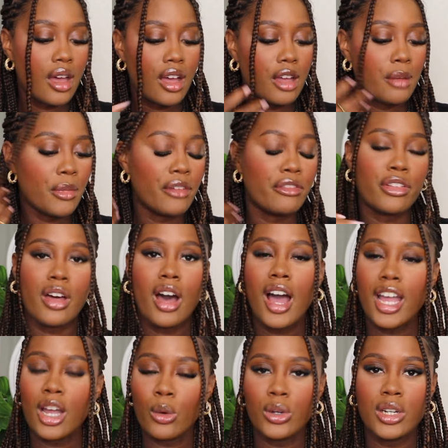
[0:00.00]
Um, and for the
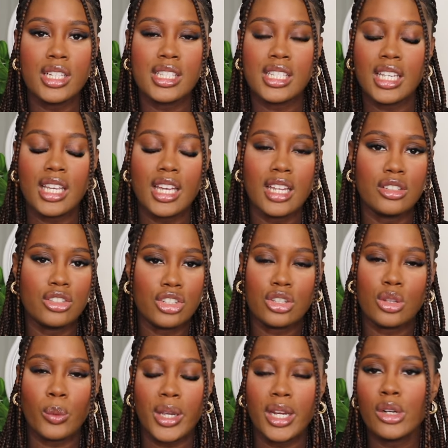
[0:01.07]
high quality and
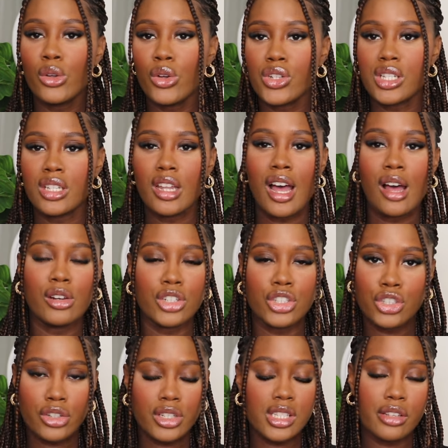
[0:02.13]
just the way it looks and how
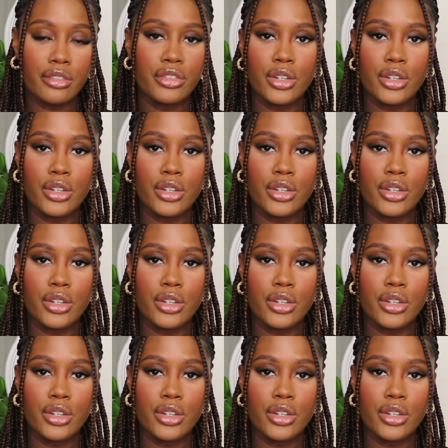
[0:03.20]
luxurious it